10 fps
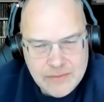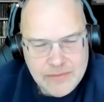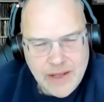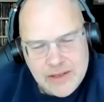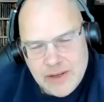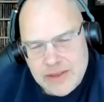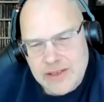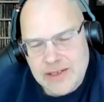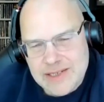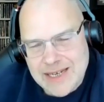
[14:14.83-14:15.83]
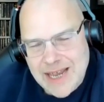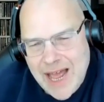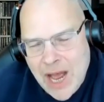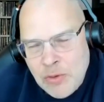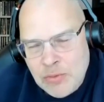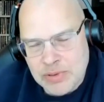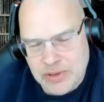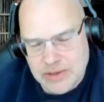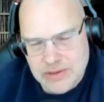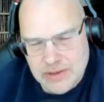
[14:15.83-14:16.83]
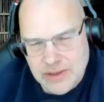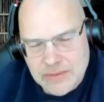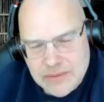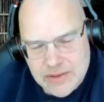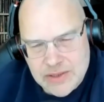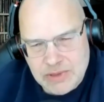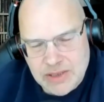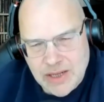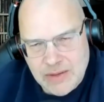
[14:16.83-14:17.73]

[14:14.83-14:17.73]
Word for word: Value, I think, is an output of customer